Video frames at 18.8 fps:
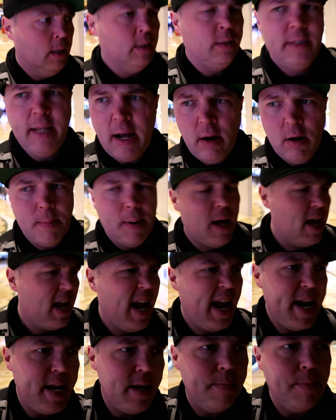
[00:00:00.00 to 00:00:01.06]
Down about
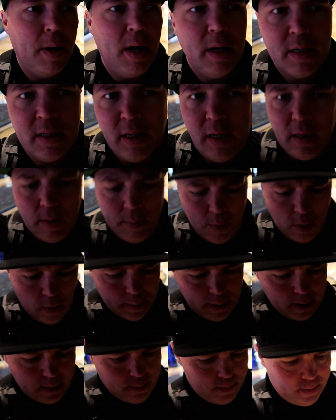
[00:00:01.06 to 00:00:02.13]
eighty bucks at the
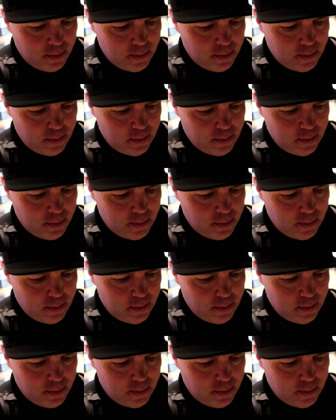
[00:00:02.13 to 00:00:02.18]
moment.